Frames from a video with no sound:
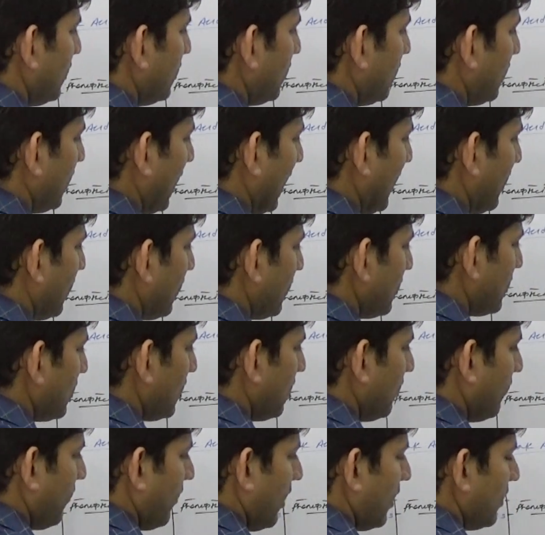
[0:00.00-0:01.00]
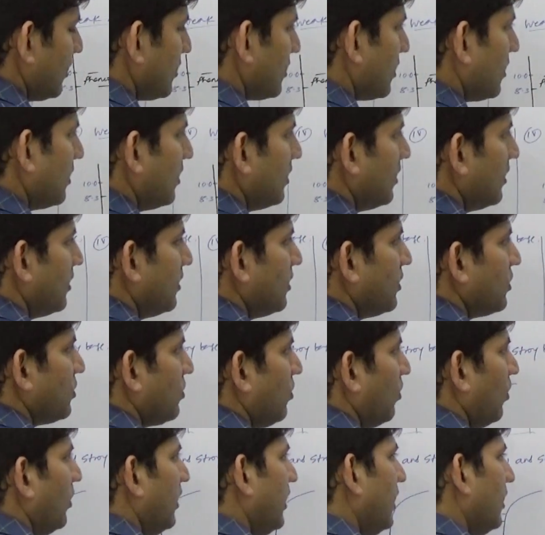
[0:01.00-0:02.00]
in the titration flask.
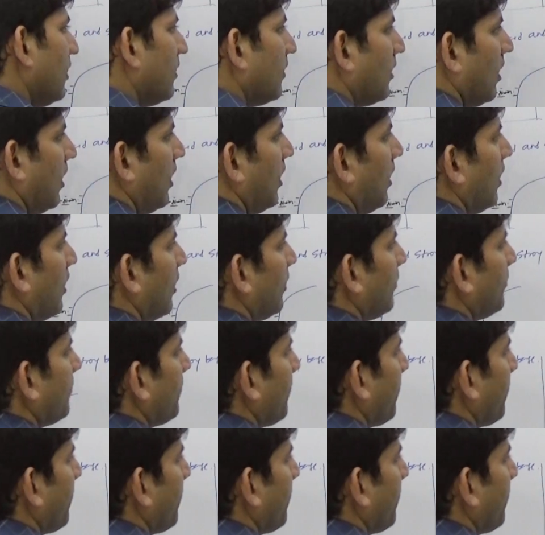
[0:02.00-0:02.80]
Slowly a